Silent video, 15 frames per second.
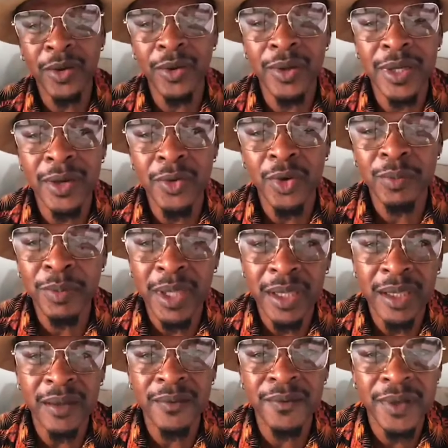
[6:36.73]
who are going around
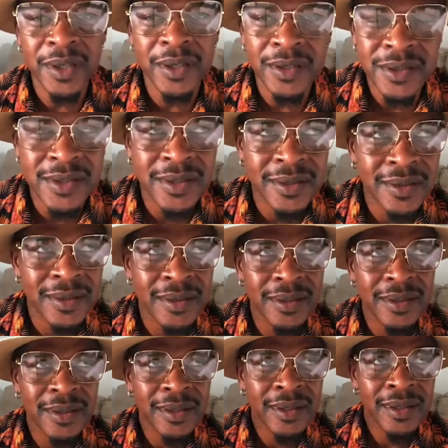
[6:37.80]
making videos
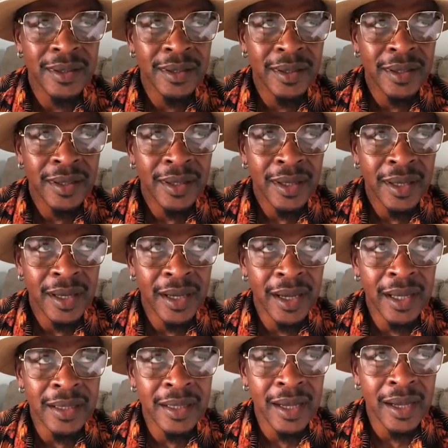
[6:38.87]

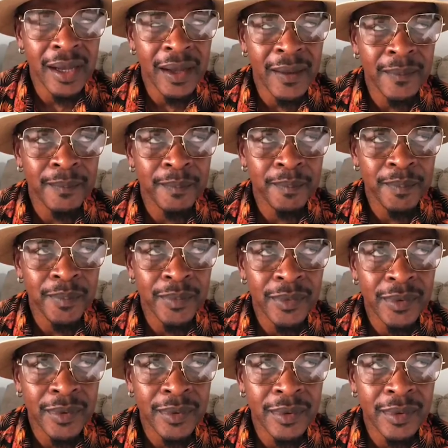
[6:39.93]
and
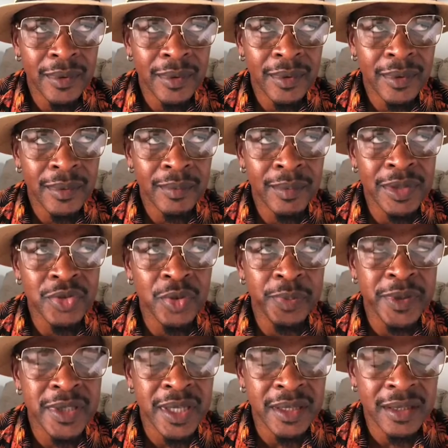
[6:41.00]

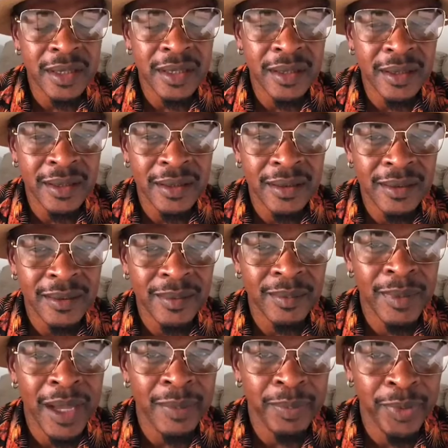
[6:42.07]
misrepresenting
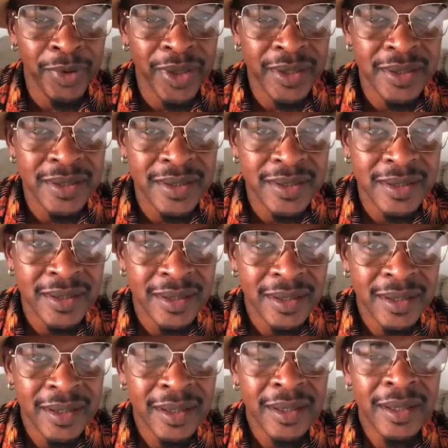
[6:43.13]
my points,
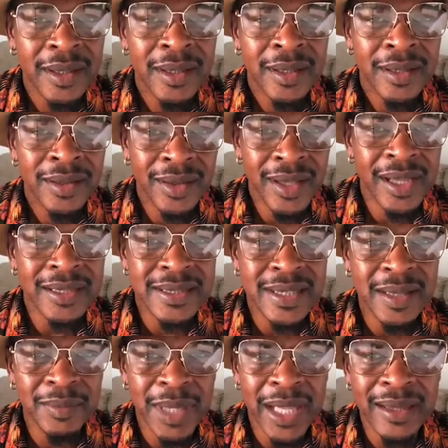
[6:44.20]
you can
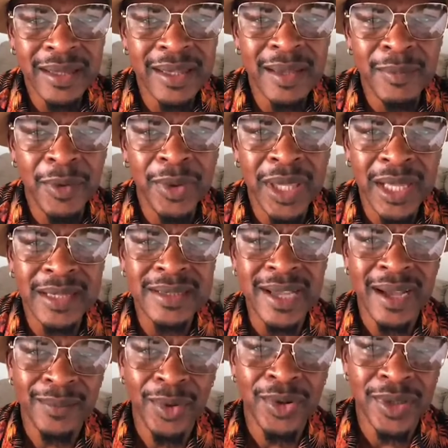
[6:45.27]
send me a DM and we can
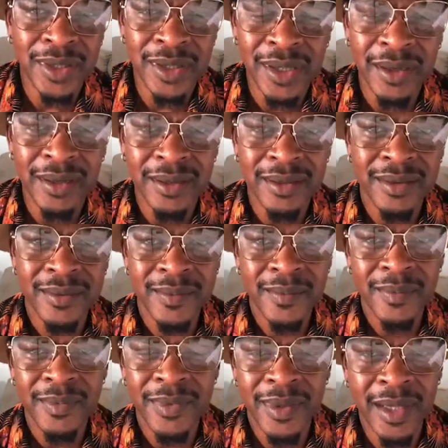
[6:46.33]
talk about it here.
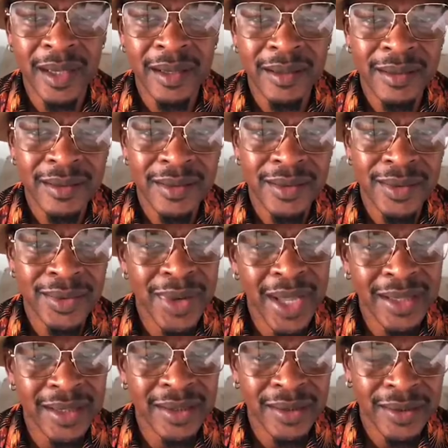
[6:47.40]
Yeah,
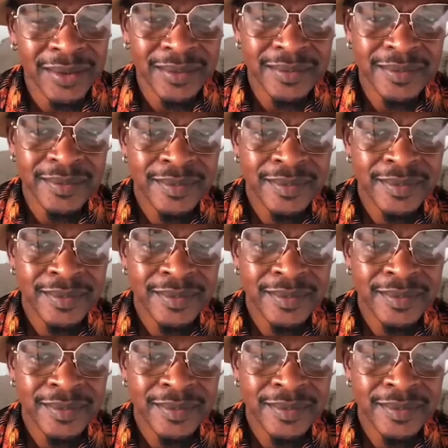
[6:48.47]
right here.